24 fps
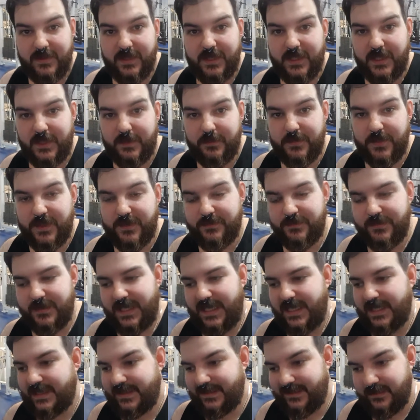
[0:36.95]
In
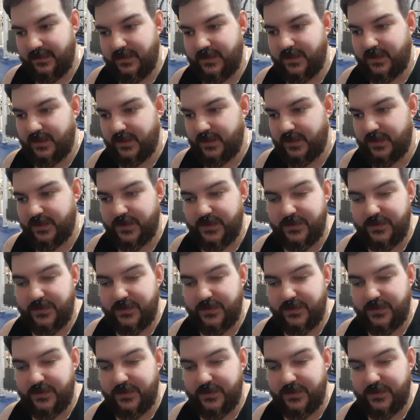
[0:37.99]
fact, the